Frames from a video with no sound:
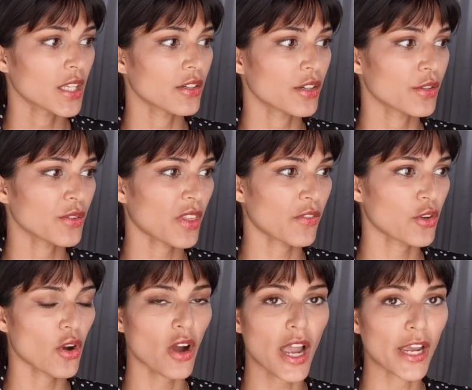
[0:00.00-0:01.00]
You know, they've
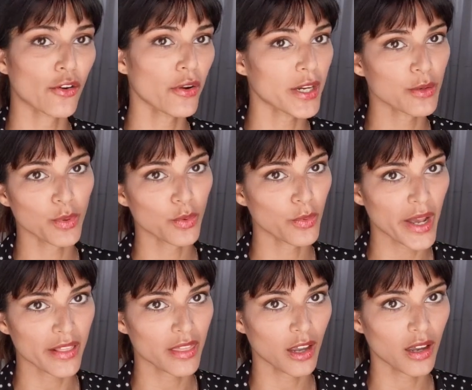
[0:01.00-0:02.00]
got incredible
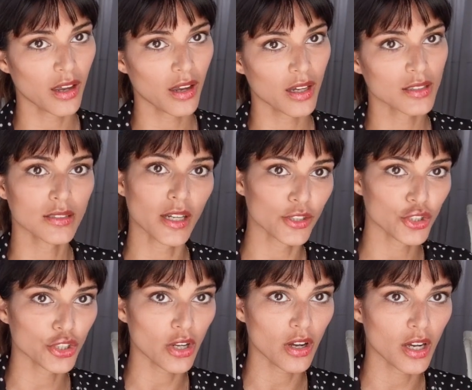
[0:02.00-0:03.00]
weather,
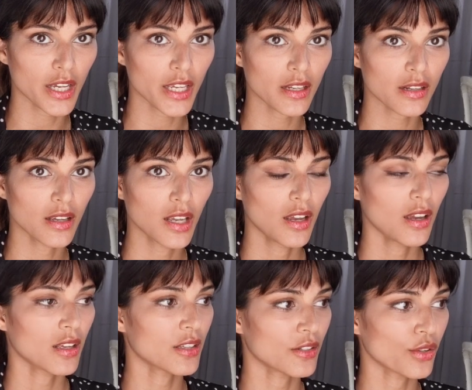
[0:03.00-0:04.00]
sunshine,
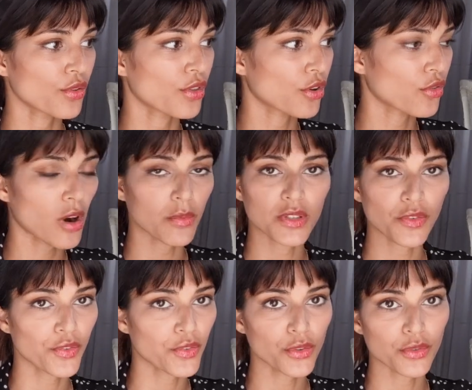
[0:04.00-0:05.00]
you know, the
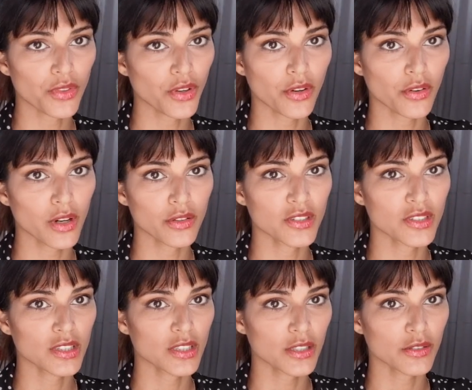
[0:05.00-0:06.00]
fruit that
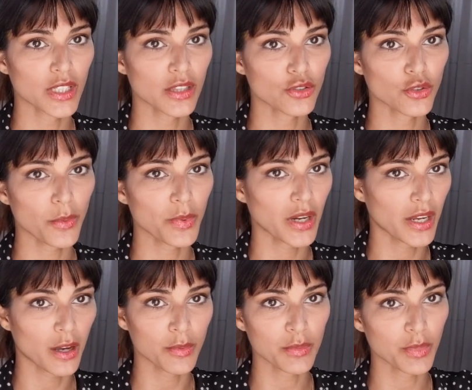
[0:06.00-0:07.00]
grows, you know, in the tropic,
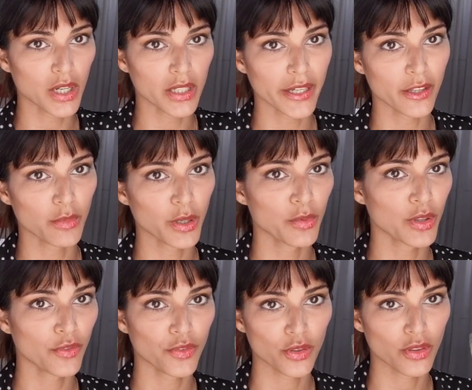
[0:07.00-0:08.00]
like, I'm in Bali at the
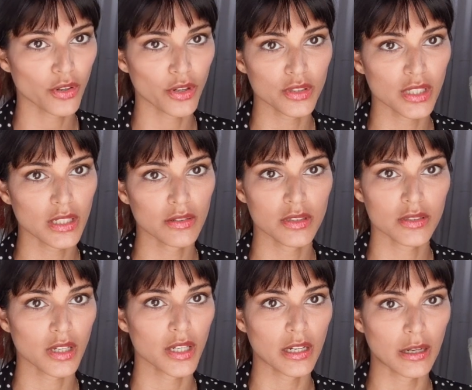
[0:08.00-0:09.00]
moment, the fruit that grows here
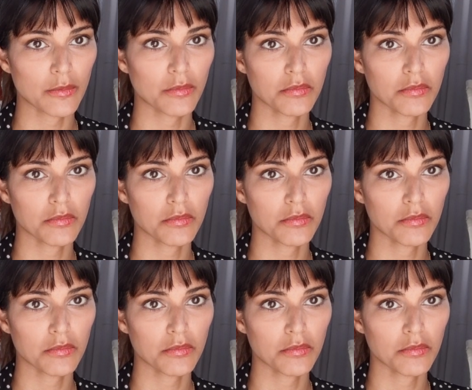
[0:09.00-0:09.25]
is, like,